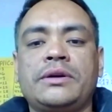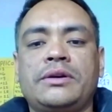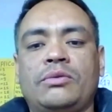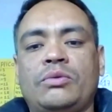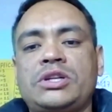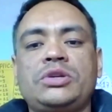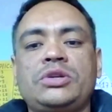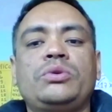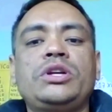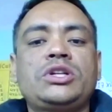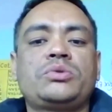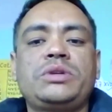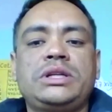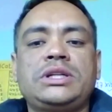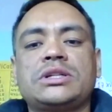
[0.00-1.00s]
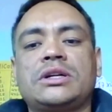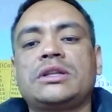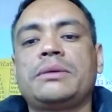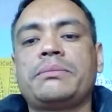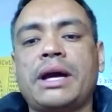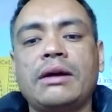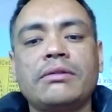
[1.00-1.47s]
what you need to eat on
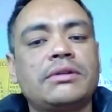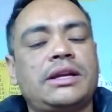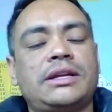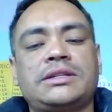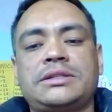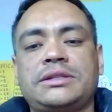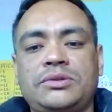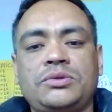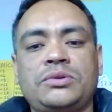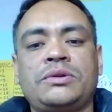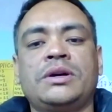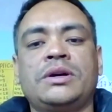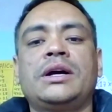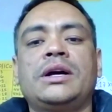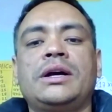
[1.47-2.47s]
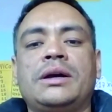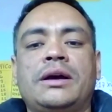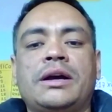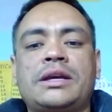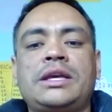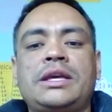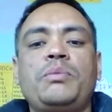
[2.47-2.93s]
the mountains to
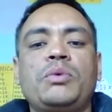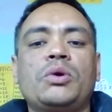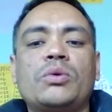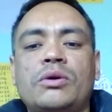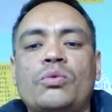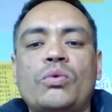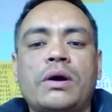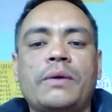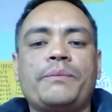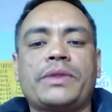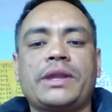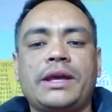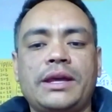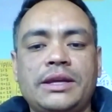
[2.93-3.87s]
keep your warm,